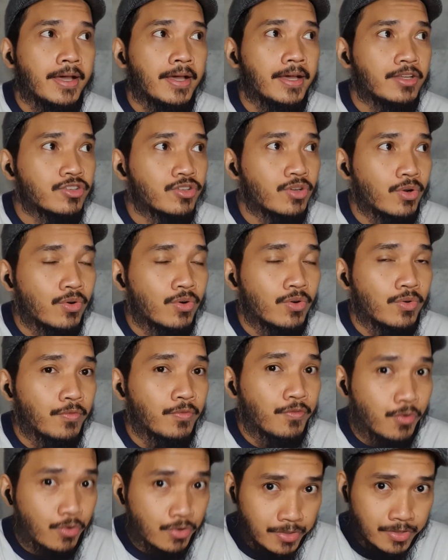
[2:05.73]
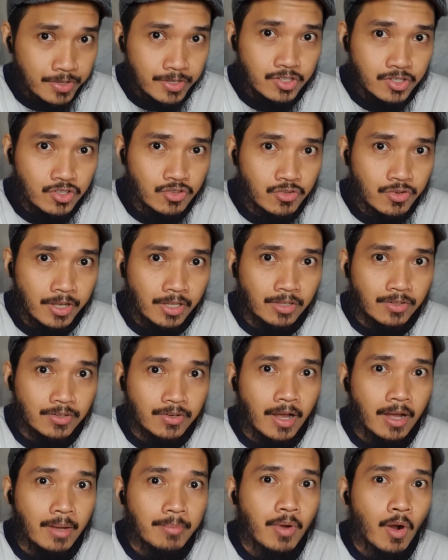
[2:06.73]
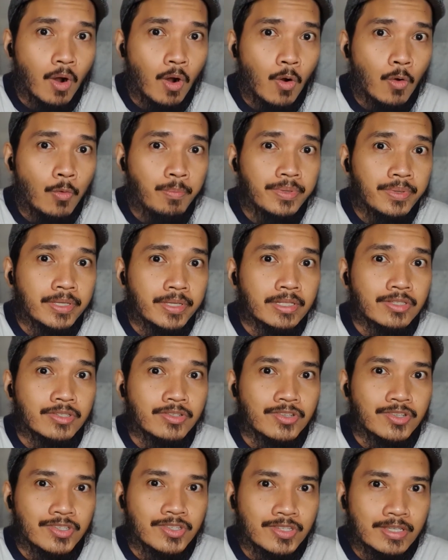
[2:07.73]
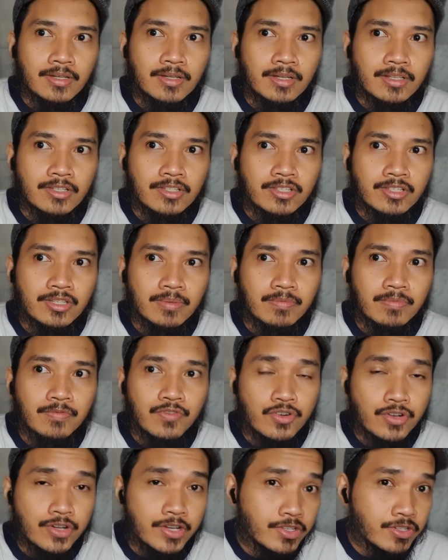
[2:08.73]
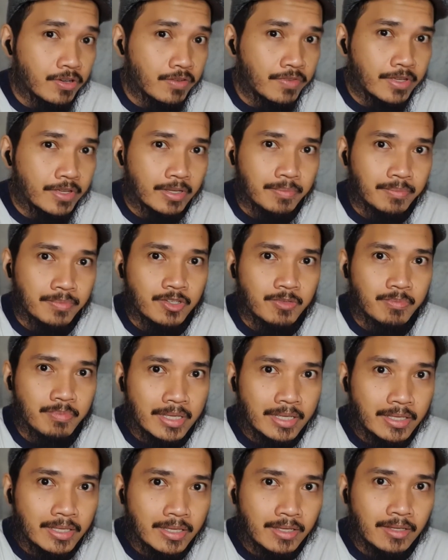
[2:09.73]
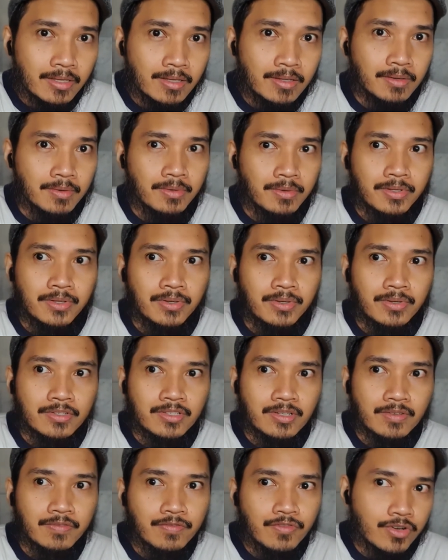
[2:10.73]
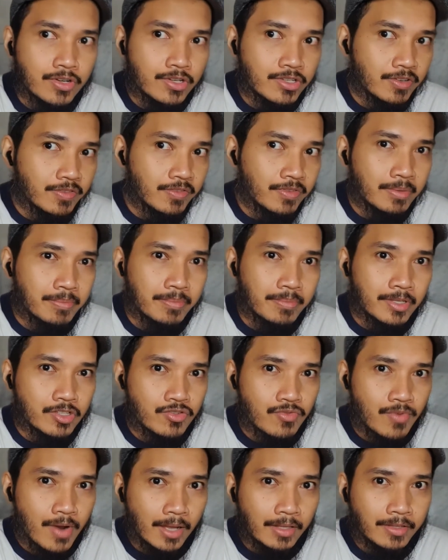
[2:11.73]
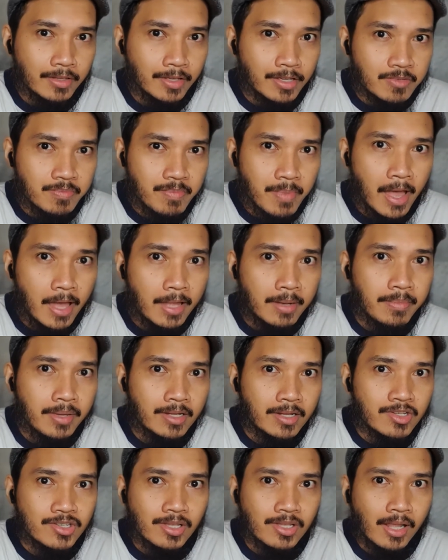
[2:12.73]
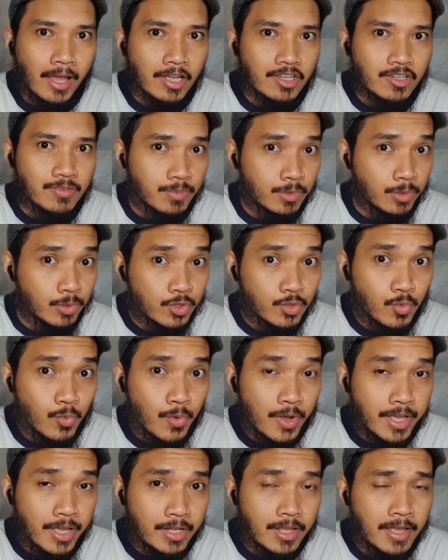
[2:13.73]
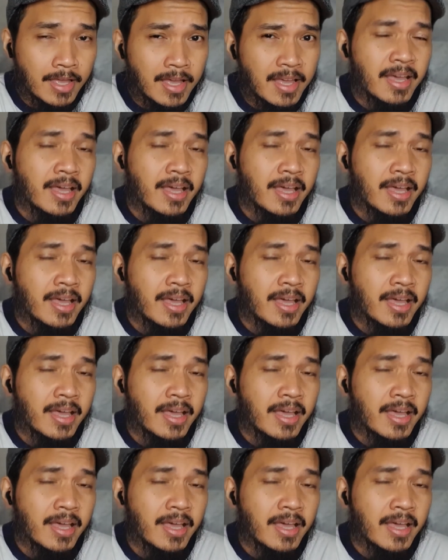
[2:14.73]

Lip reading: So for this trailer, I'm hoping to see some footage of him speaking, you know, some footage of him interacting as Batman / Bruce Wayne,